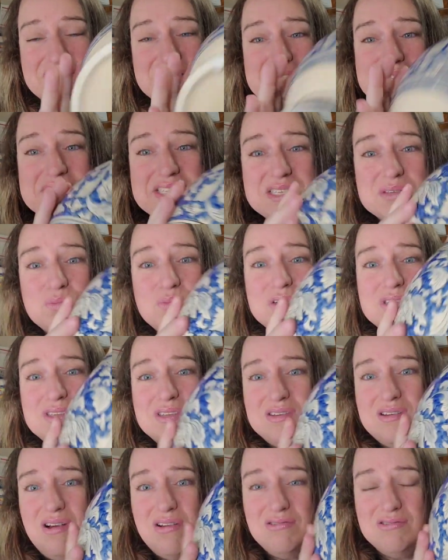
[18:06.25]
This was
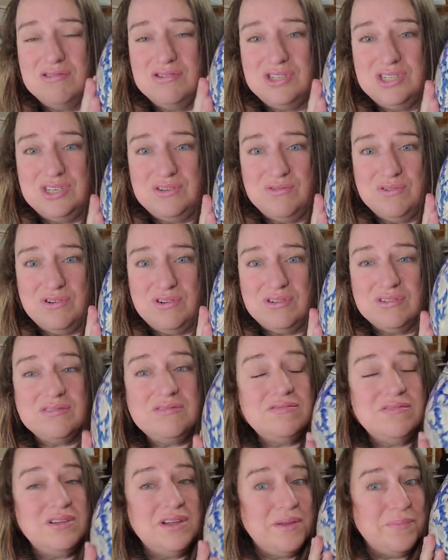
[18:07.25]
a Dollar General
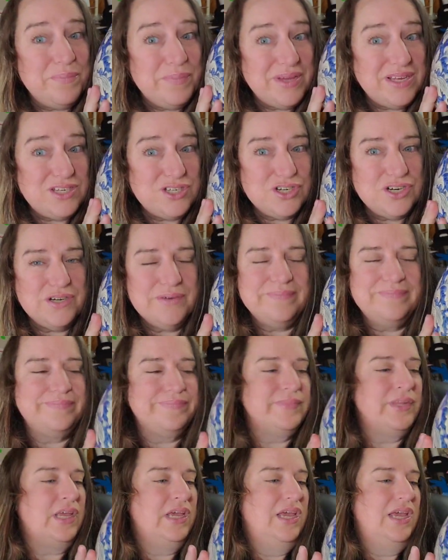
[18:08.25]
picture,
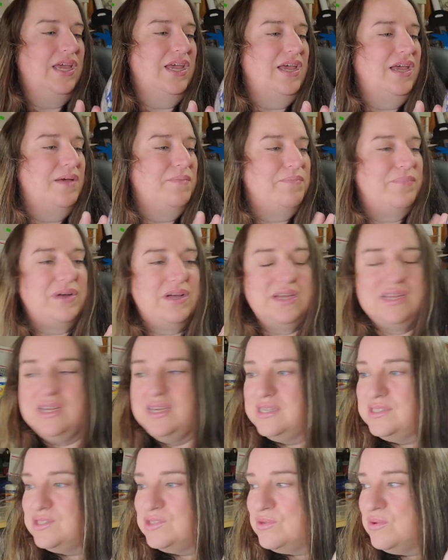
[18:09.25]
but
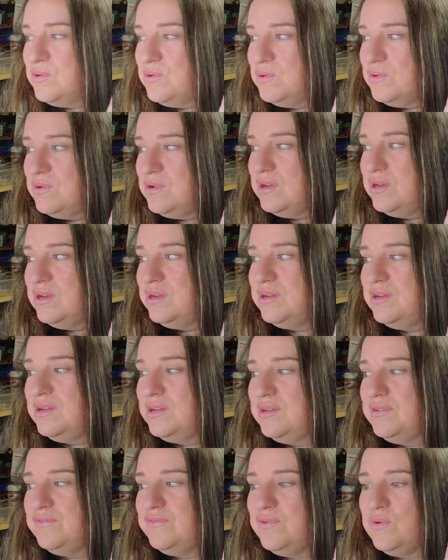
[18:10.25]
it sold
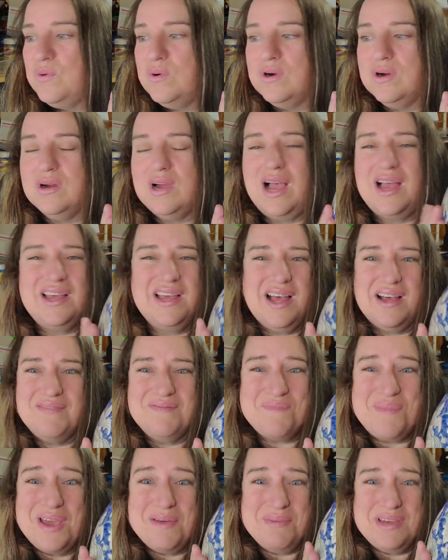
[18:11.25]
for, I have
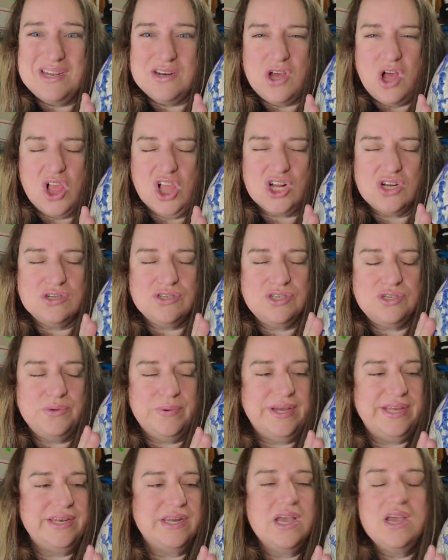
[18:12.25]
maybe a dollar or two
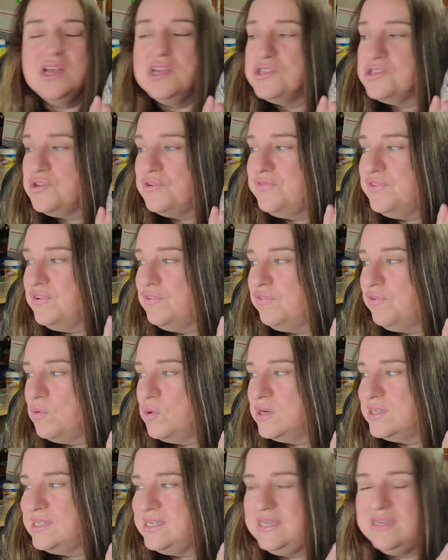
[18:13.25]
in. Sold for
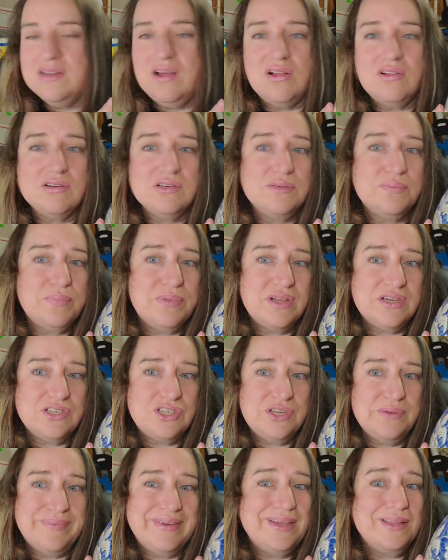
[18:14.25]
fourteen dollars plus
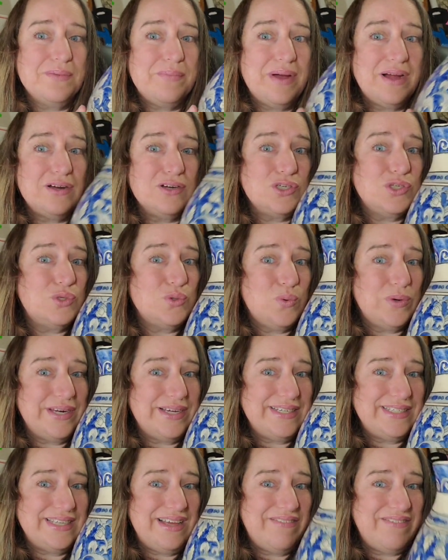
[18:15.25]
shipping. The buyer's
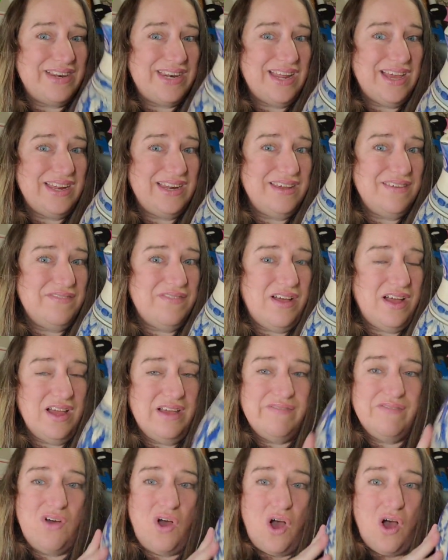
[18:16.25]
twenty-seven
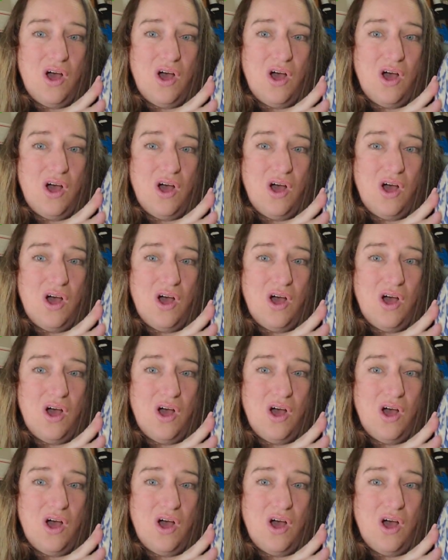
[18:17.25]
ninety-five.